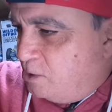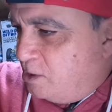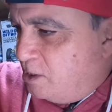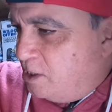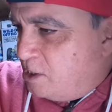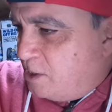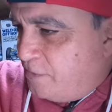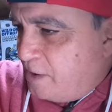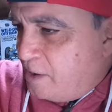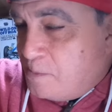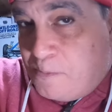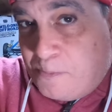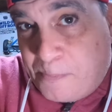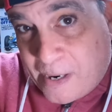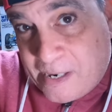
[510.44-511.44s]
It's a
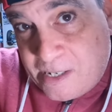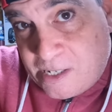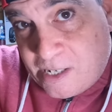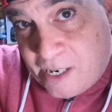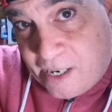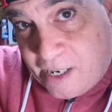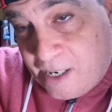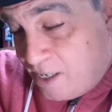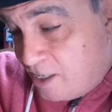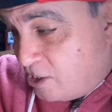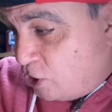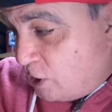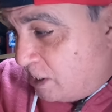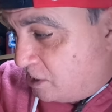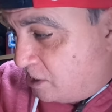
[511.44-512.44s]
very basic
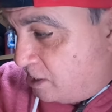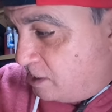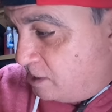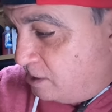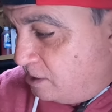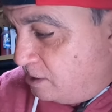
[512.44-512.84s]
chassis.